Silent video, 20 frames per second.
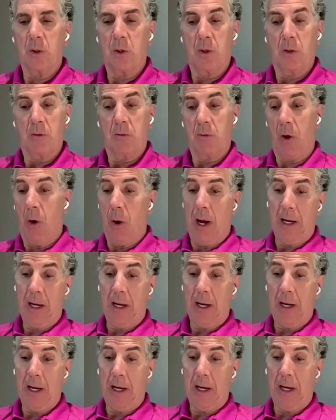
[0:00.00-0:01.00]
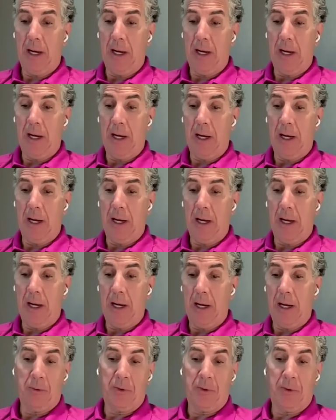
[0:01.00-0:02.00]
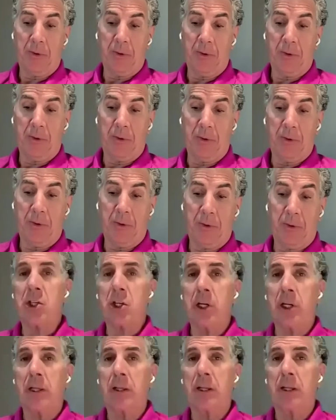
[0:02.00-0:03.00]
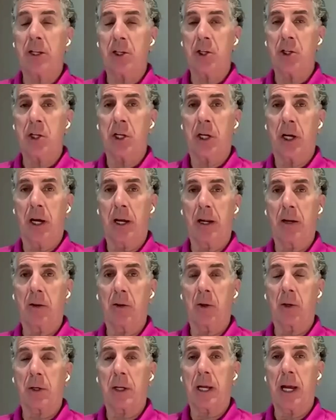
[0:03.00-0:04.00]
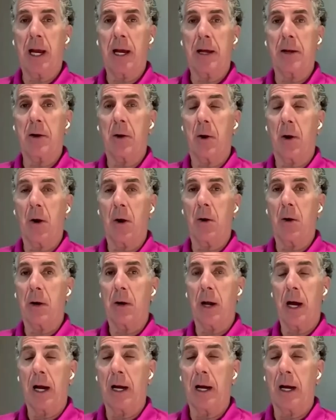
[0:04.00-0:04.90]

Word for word: Oh, I don't think there's any question. I, I think it's the position